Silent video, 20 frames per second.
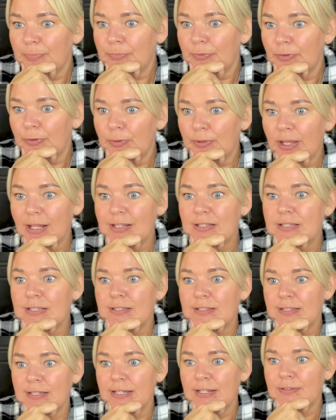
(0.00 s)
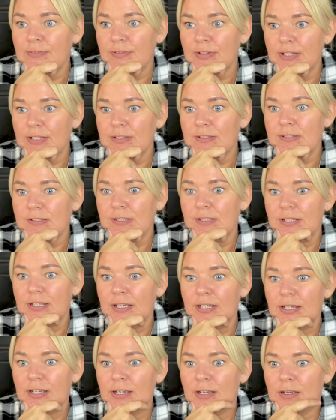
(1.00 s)
So that's a series.
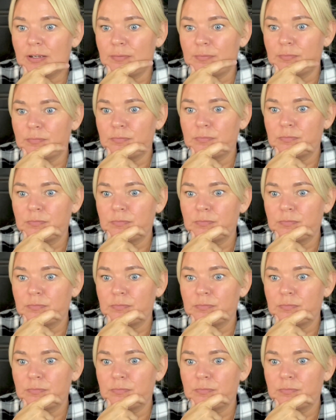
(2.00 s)
I